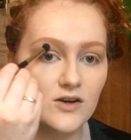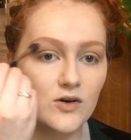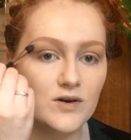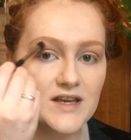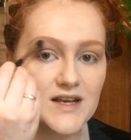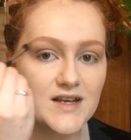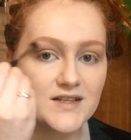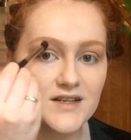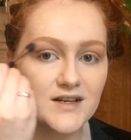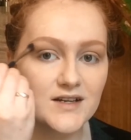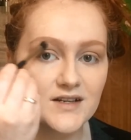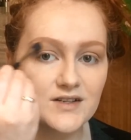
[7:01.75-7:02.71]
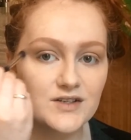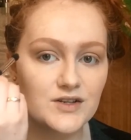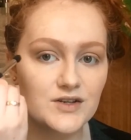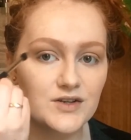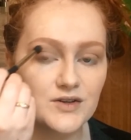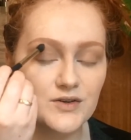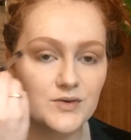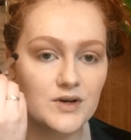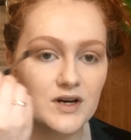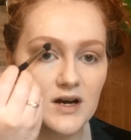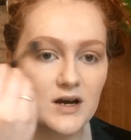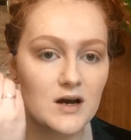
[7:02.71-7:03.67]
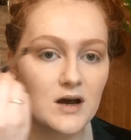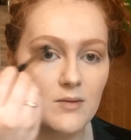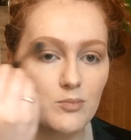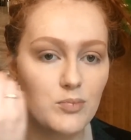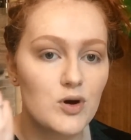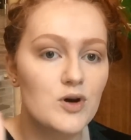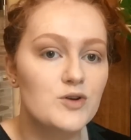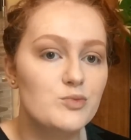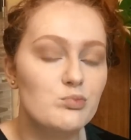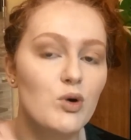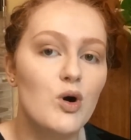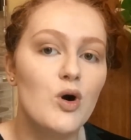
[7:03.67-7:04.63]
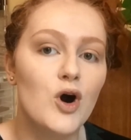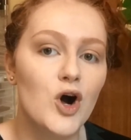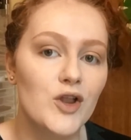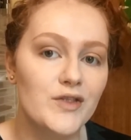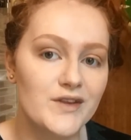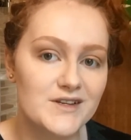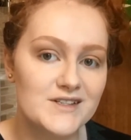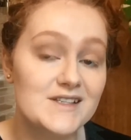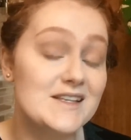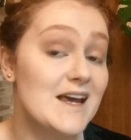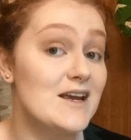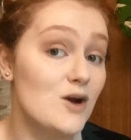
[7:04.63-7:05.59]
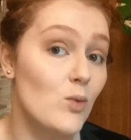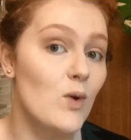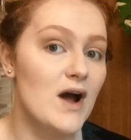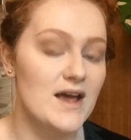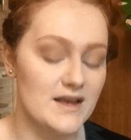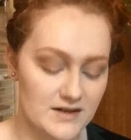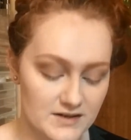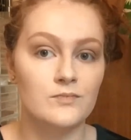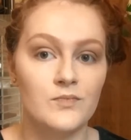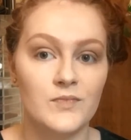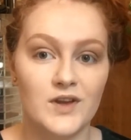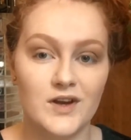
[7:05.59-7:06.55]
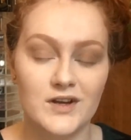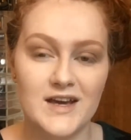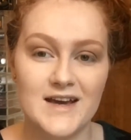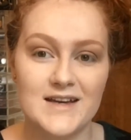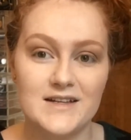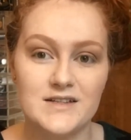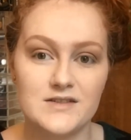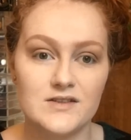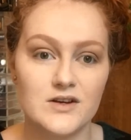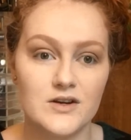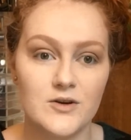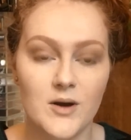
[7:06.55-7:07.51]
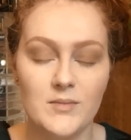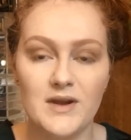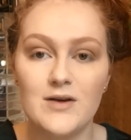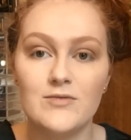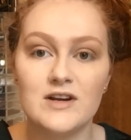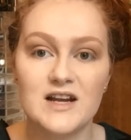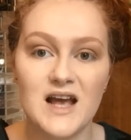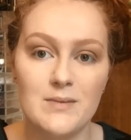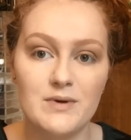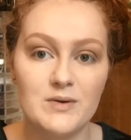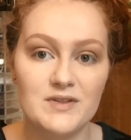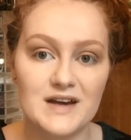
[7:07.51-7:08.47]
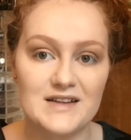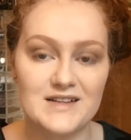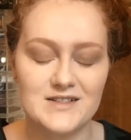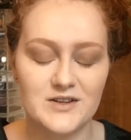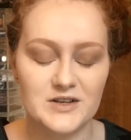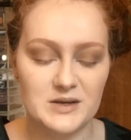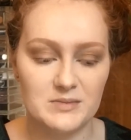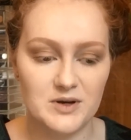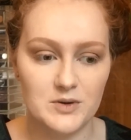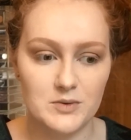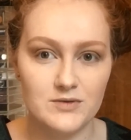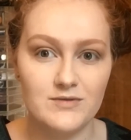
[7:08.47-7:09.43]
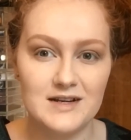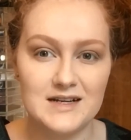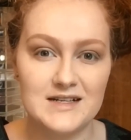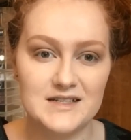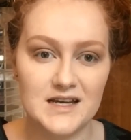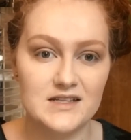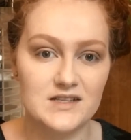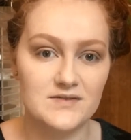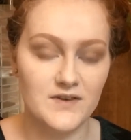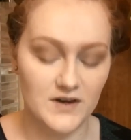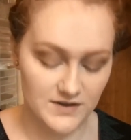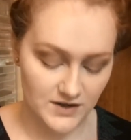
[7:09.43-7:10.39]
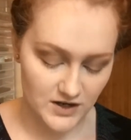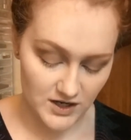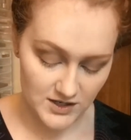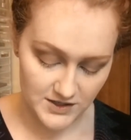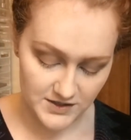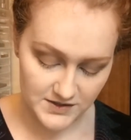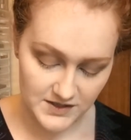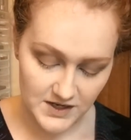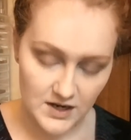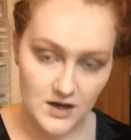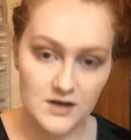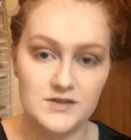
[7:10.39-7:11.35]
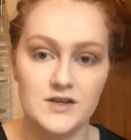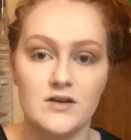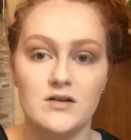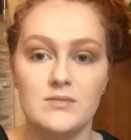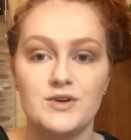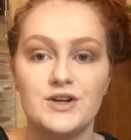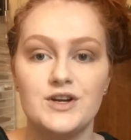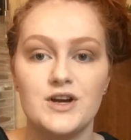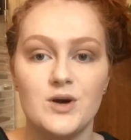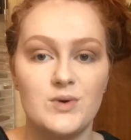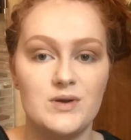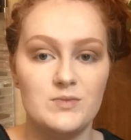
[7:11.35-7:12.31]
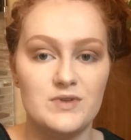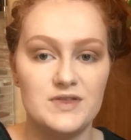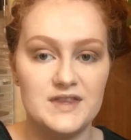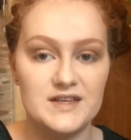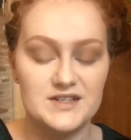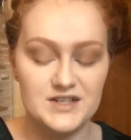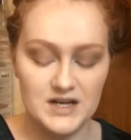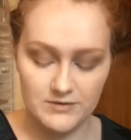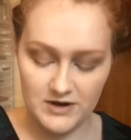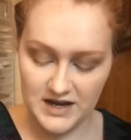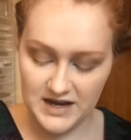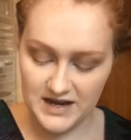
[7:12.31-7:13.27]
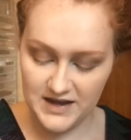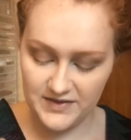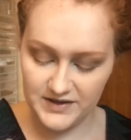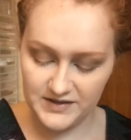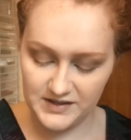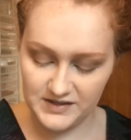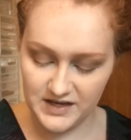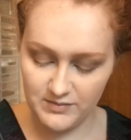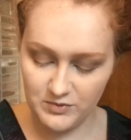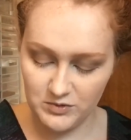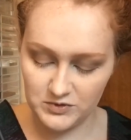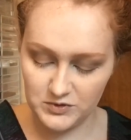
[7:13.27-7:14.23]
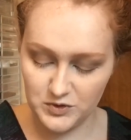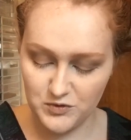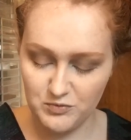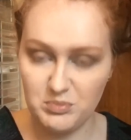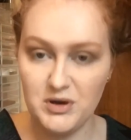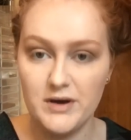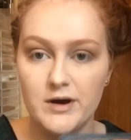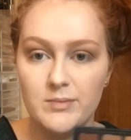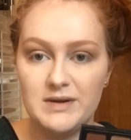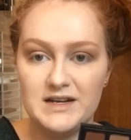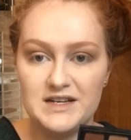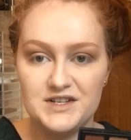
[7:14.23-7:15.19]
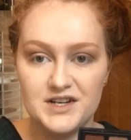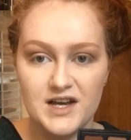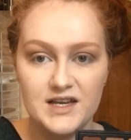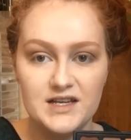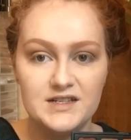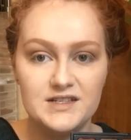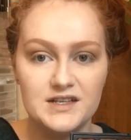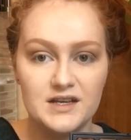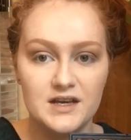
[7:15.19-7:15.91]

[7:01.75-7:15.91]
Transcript: lot easier to put more on than to take away. Okay, so I'm now really happy with how that's looking, but I want to really intensify the colours. So I'm going to go in with this shade right here, and this is a more sort of purpley shade,